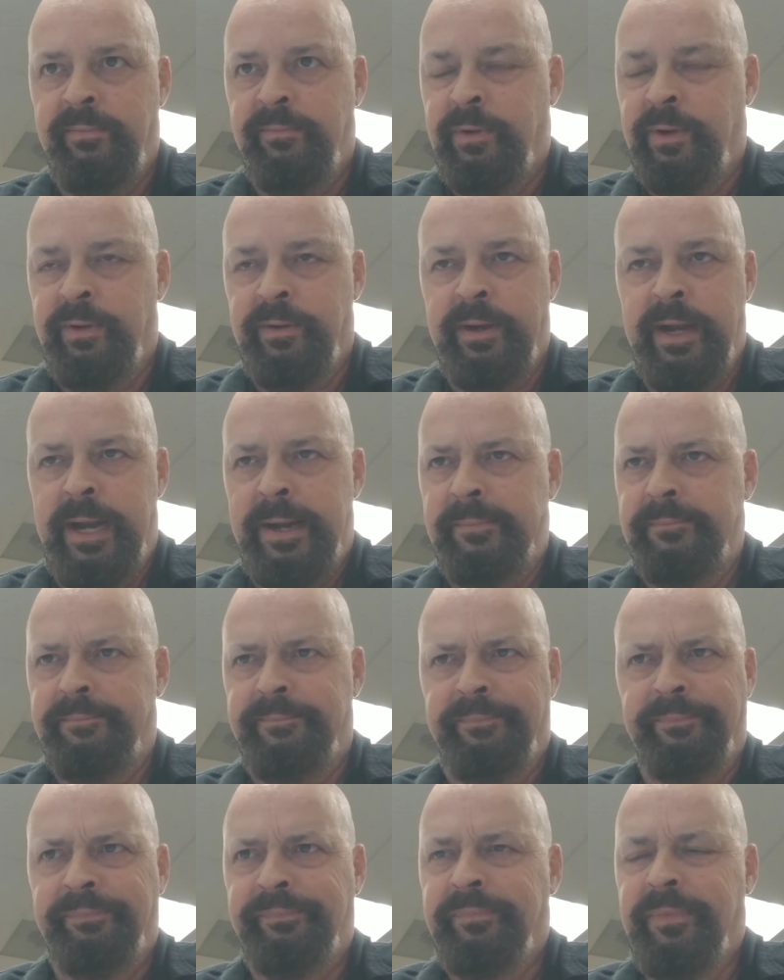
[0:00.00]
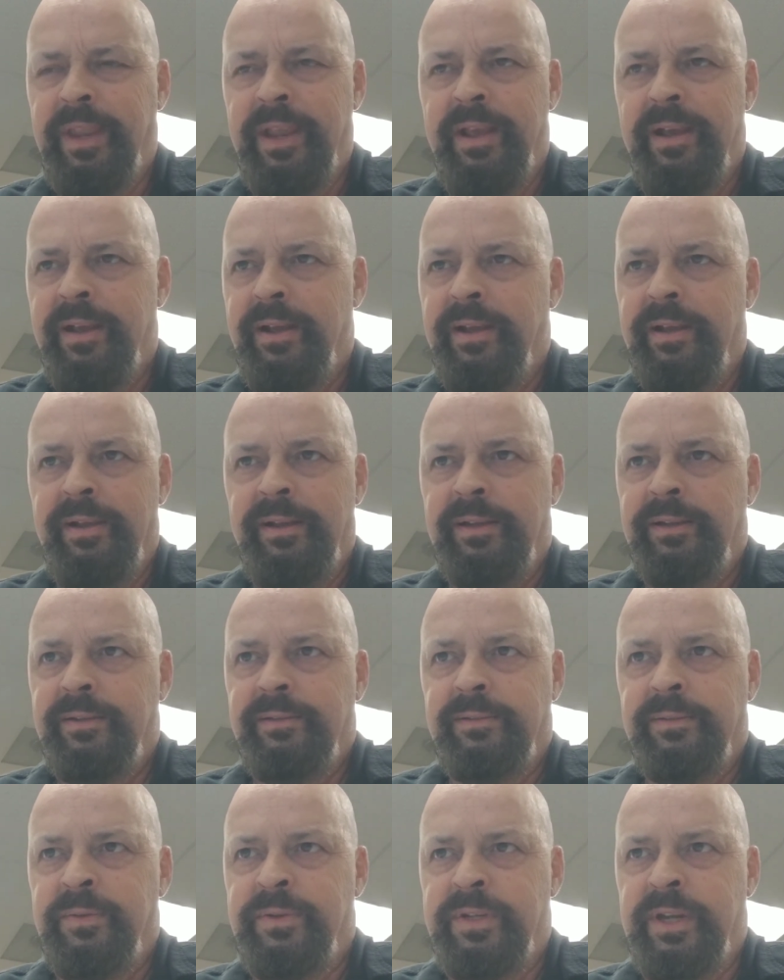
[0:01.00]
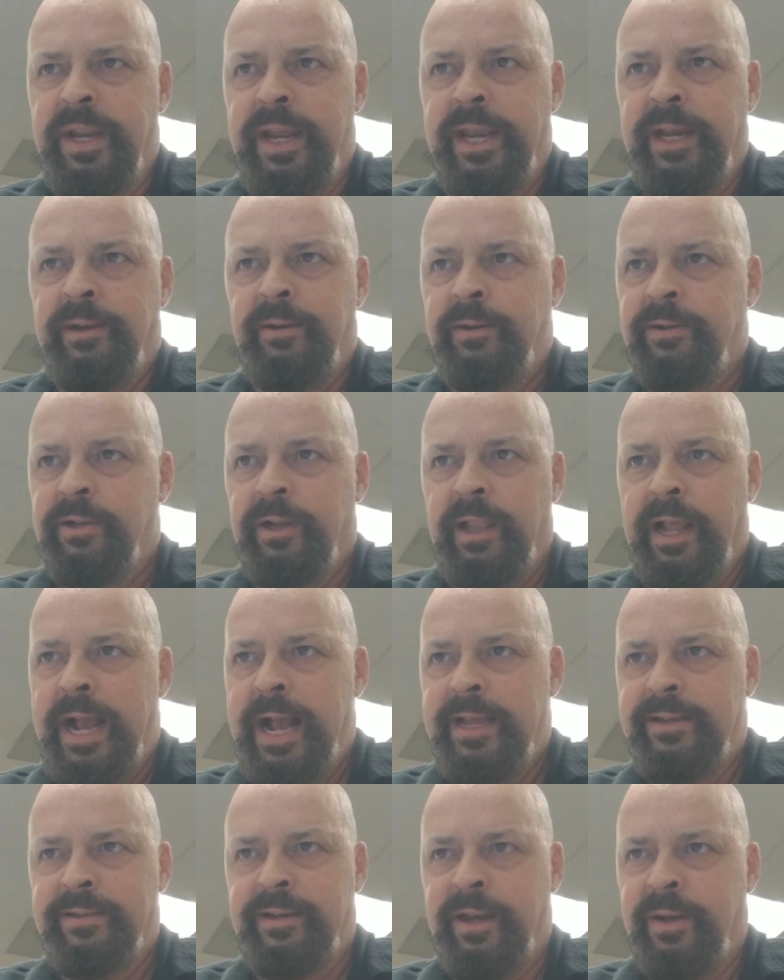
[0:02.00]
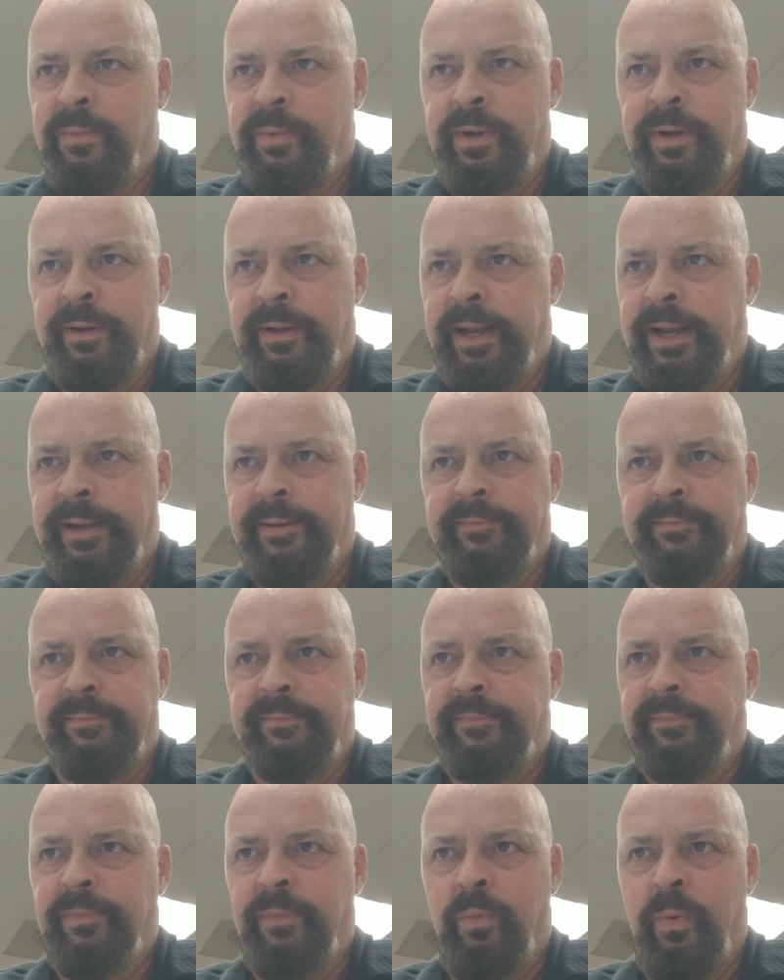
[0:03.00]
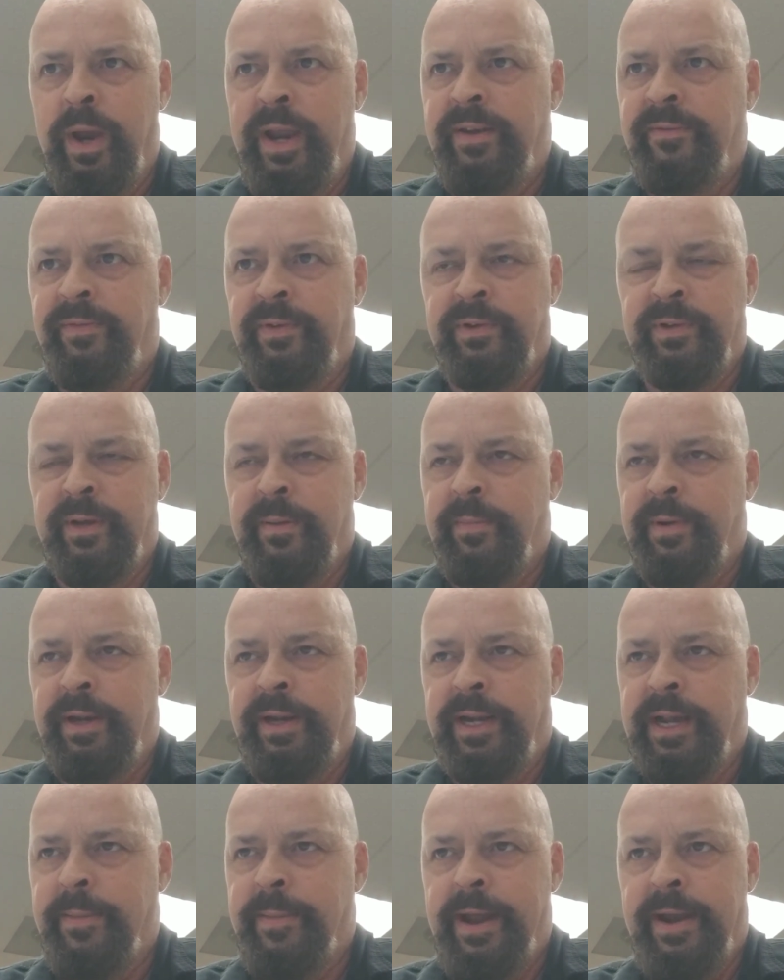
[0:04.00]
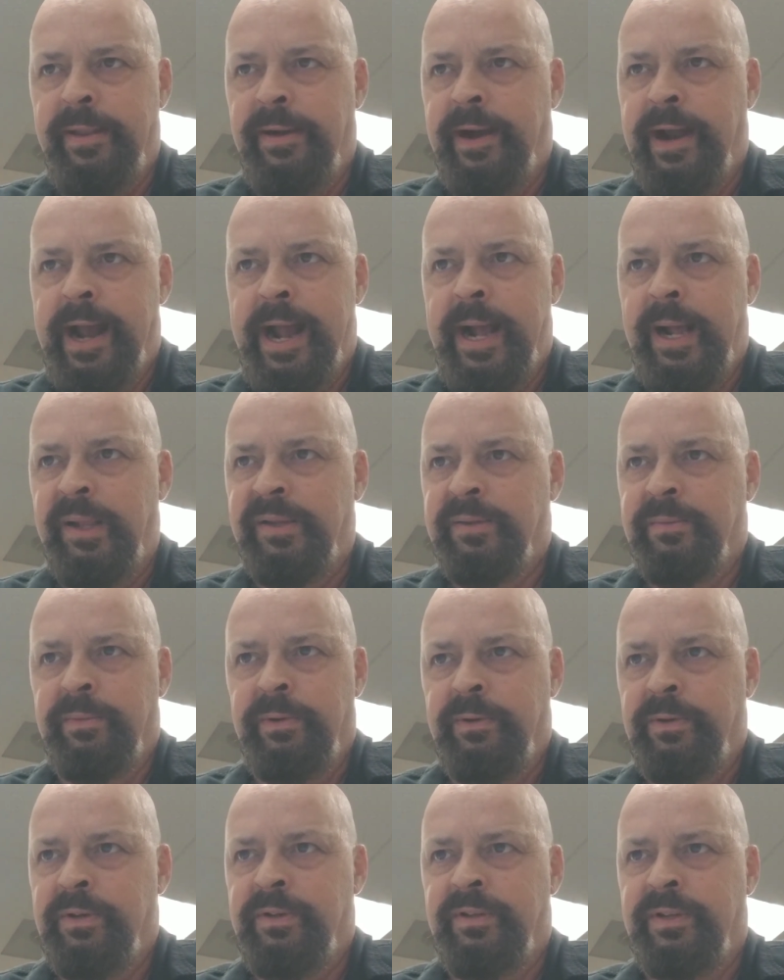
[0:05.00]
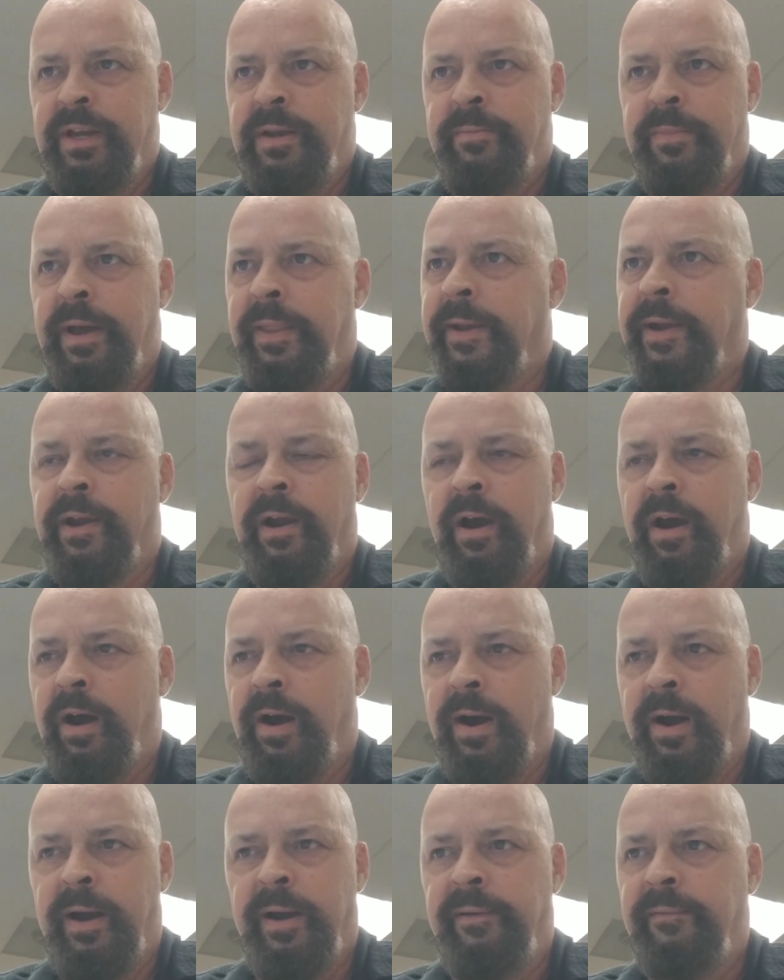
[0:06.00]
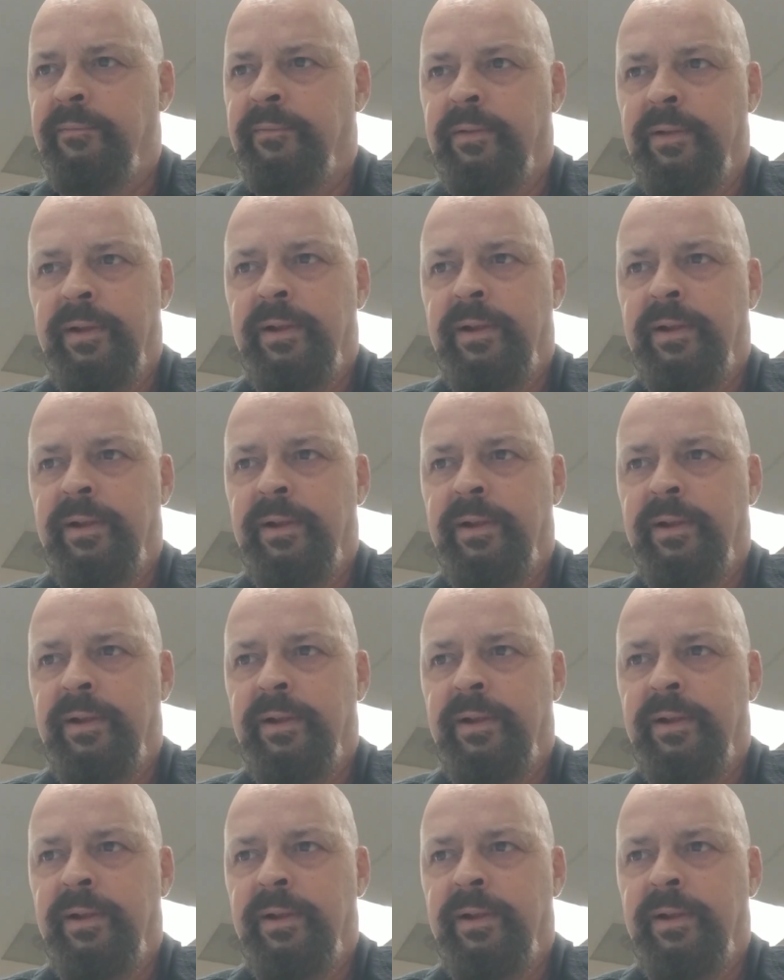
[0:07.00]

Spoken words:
We were out, it was in Anchorage, Alaska, and we were like waiting for somebody to come out of their house, and we were just sitting by the car and